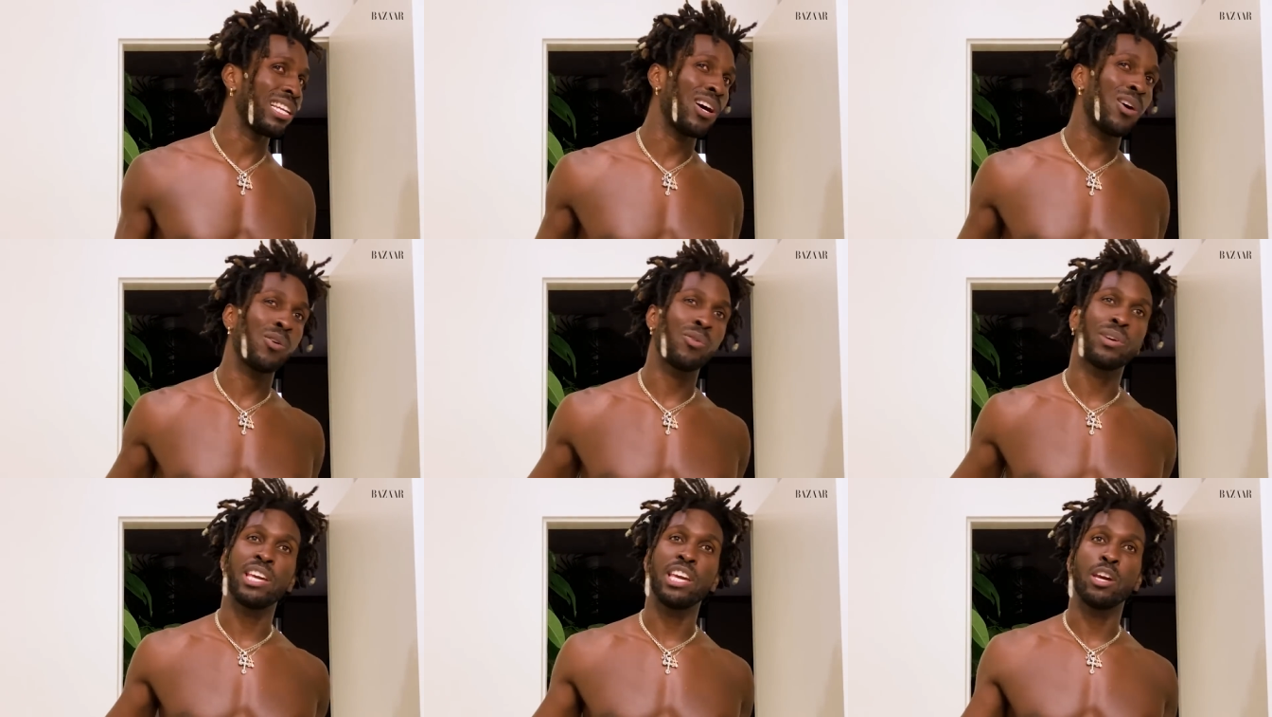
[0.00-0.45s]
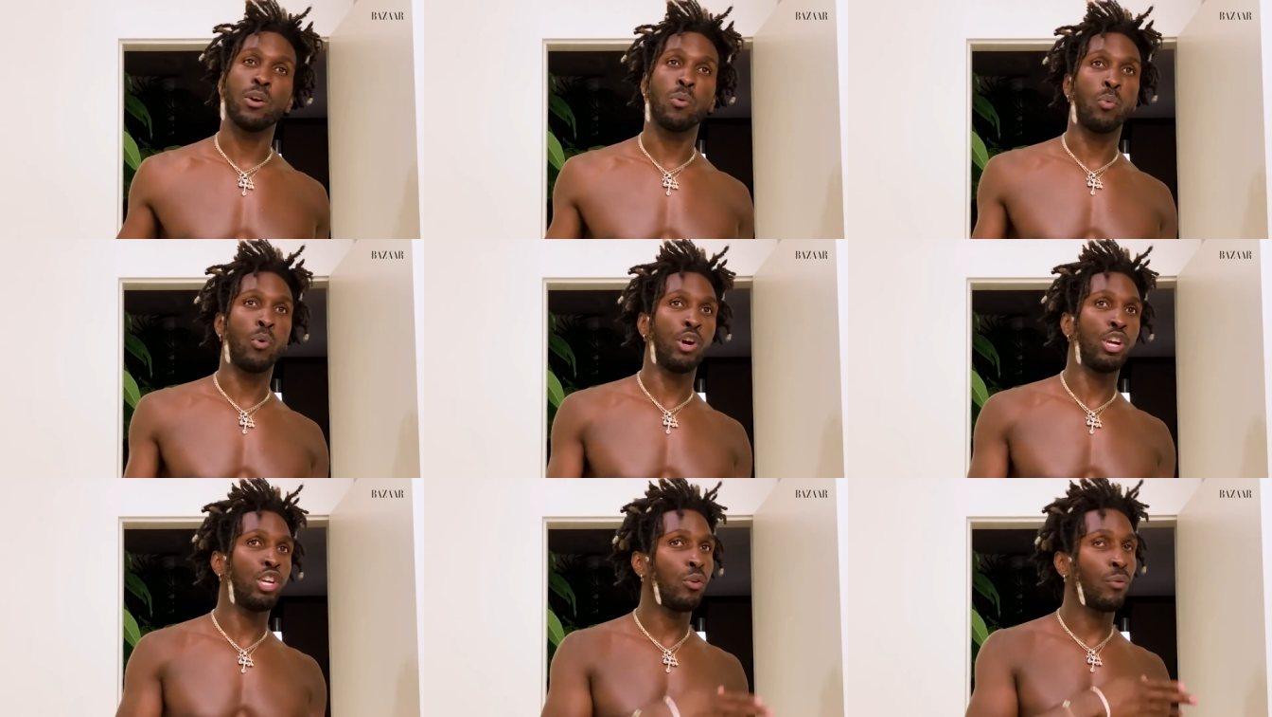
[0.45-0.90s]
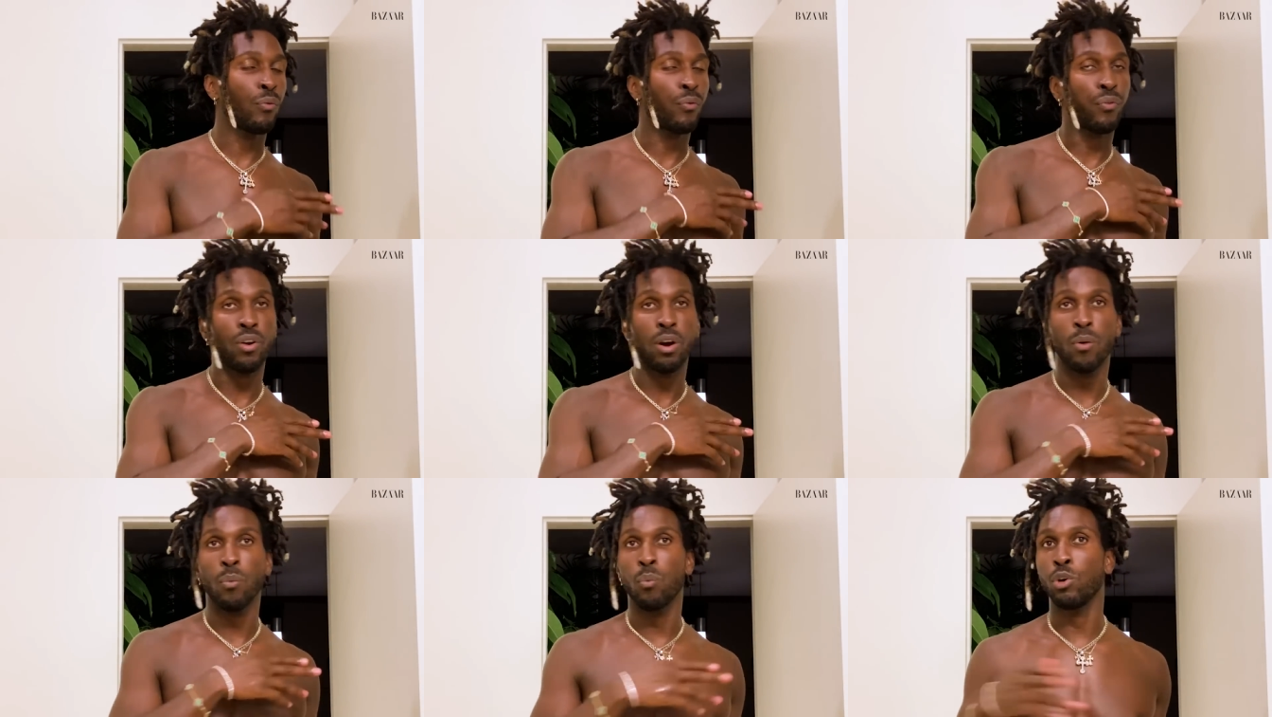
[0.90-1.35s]
I don't care where you
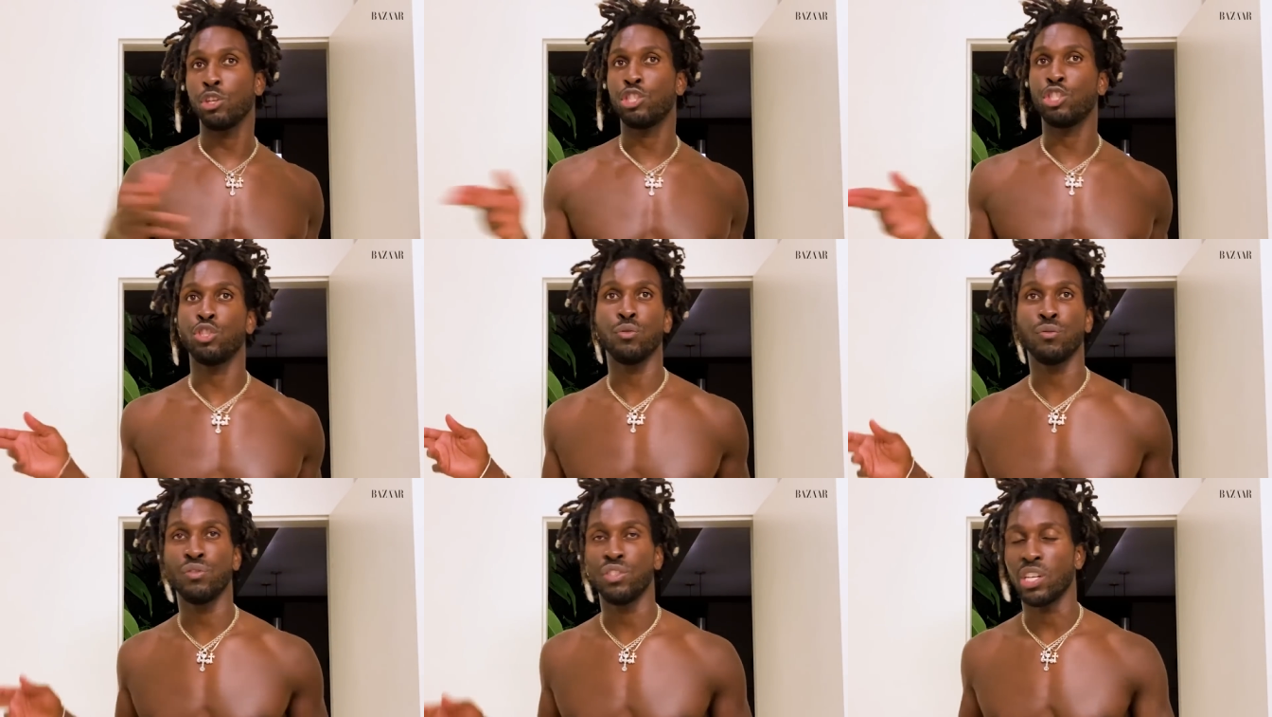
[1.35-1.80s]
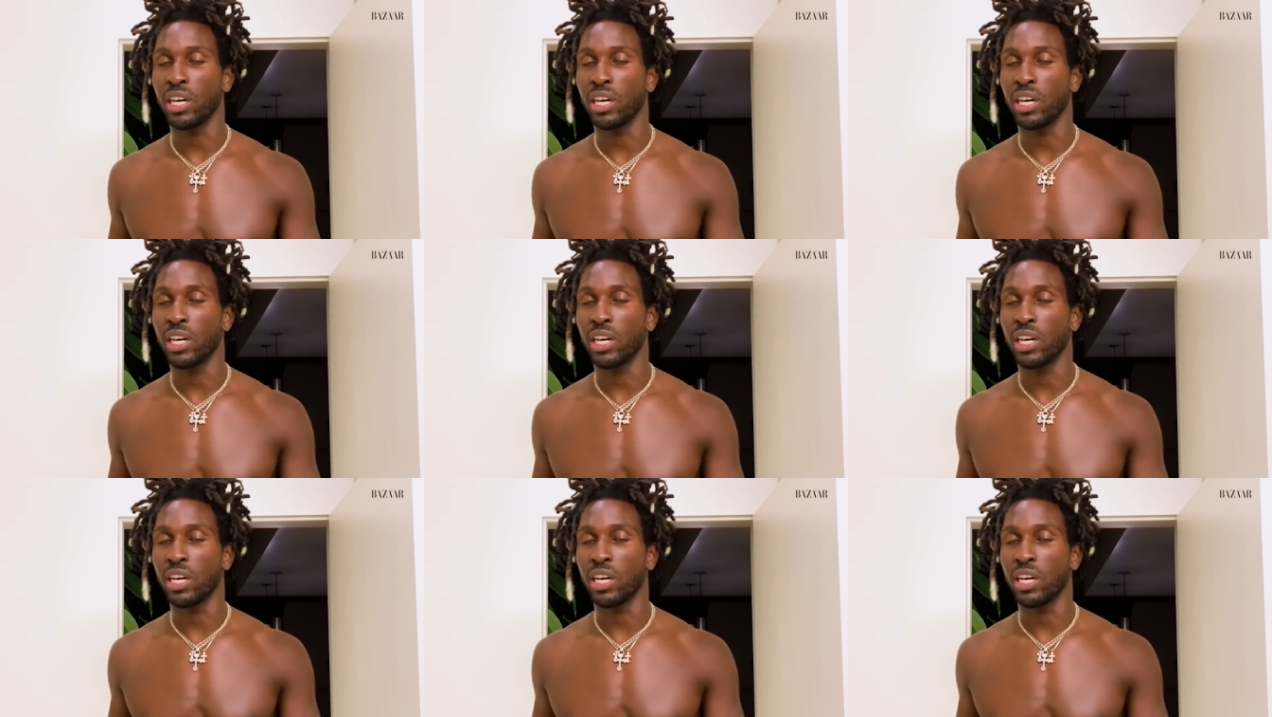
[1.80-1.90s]
from, what you've